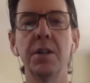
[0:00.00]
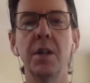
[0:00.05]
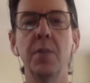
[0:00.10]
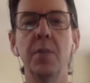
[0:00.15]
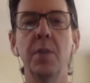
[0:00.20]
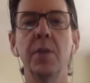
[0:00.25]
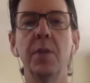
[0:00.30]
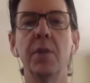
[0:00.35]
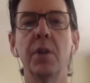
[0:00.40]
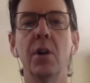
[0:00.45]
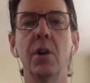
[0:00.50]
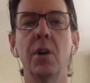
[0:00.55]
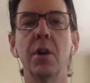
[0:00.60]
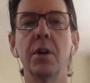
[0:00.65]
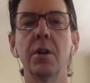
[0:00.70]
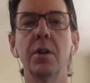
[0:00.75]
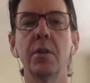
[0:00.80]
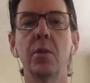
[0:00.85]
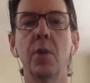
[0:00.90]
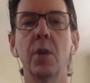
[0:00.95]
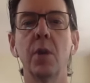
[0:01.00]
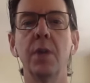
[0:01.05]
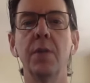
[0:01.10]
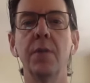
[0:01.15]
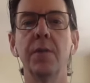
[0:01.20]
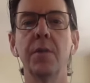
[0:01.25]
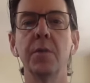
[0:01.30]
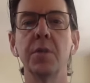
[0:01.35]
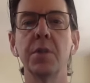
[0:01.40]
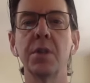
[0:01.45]
a bit of a longer one
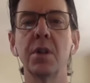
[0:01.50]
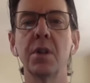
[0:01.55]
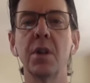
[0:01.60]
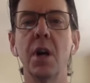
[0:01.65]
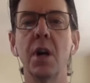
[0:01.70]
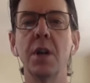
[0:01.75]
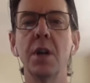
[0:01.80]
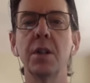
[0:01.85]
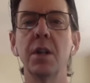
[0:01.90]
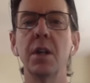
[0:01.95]
from Scott.